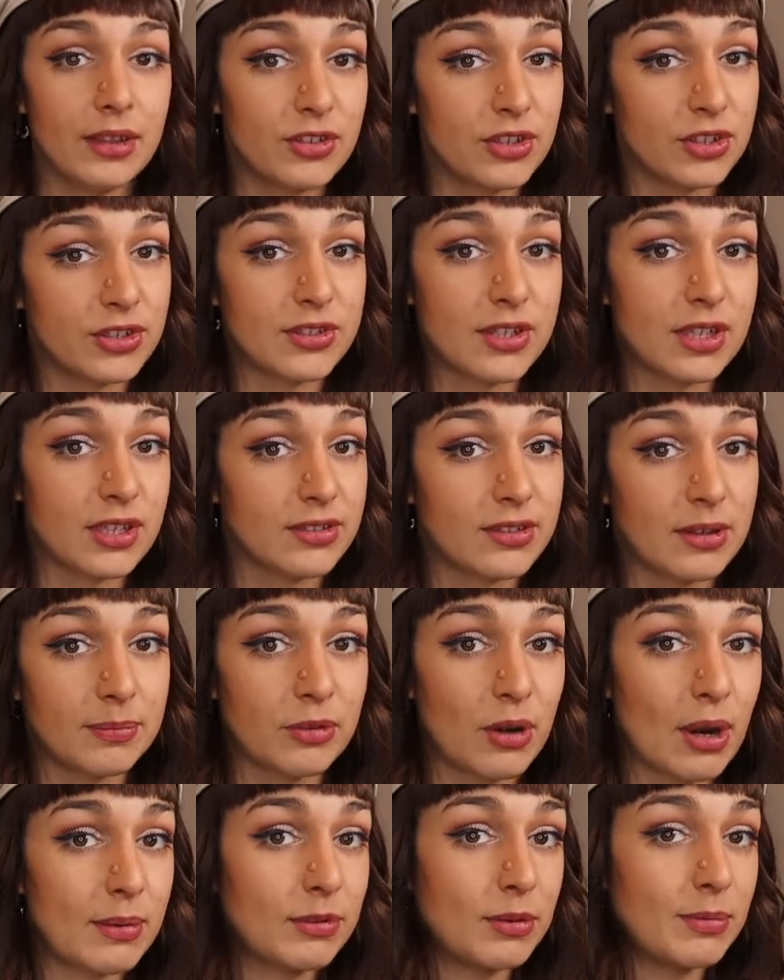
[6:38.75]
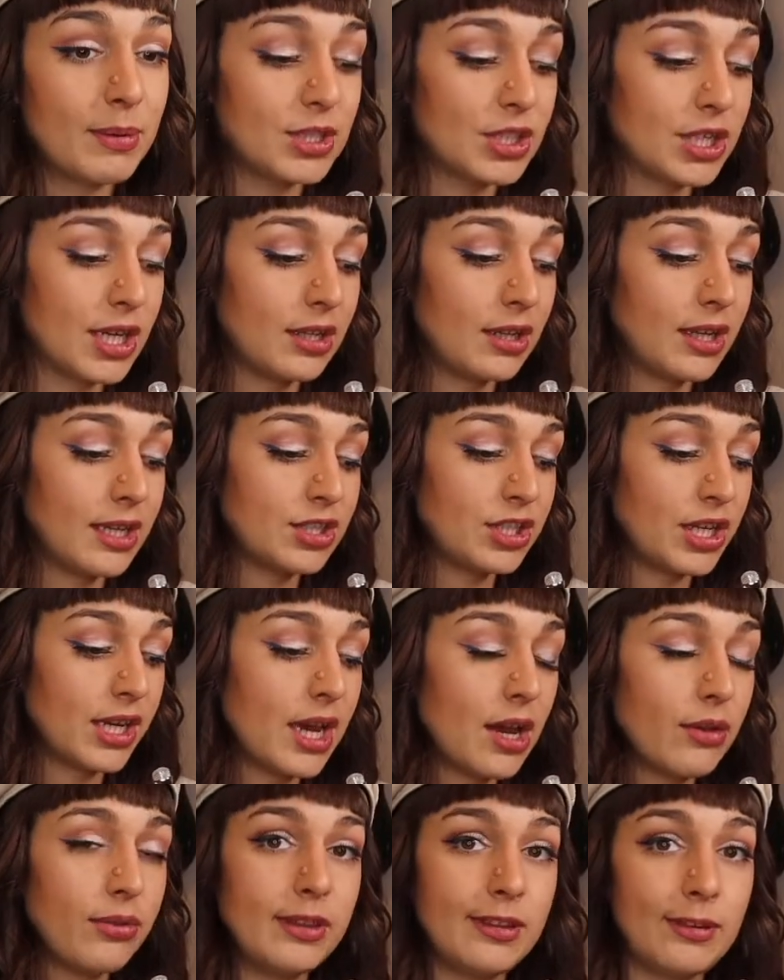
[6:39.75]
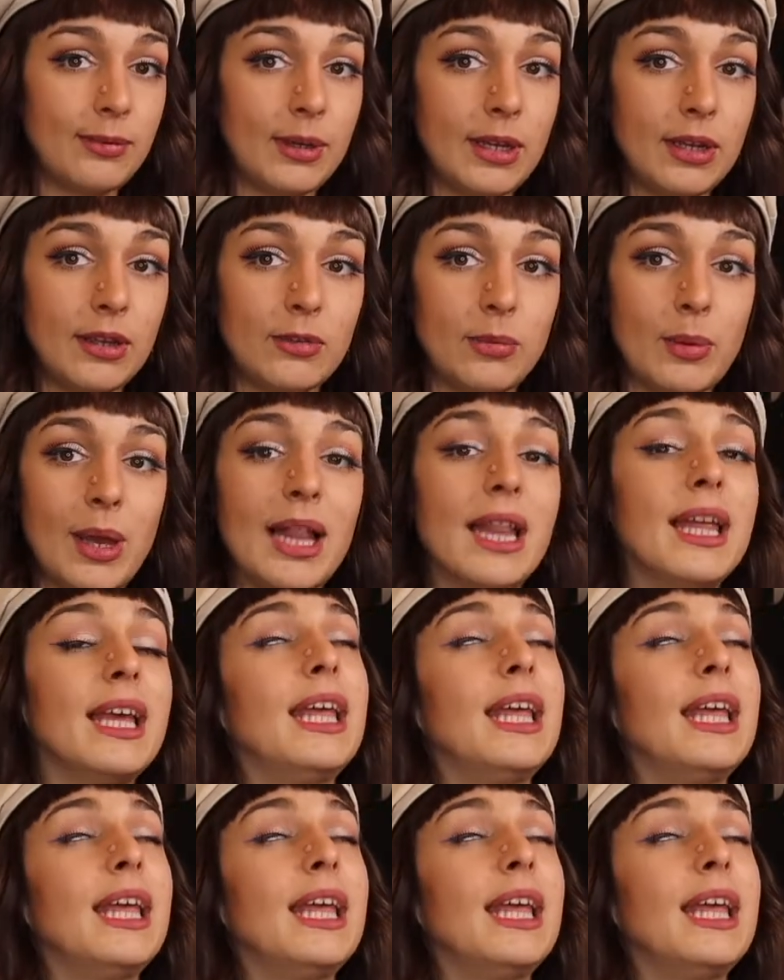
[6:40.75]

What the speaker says: Just subscribe to my channel and check out this video as well.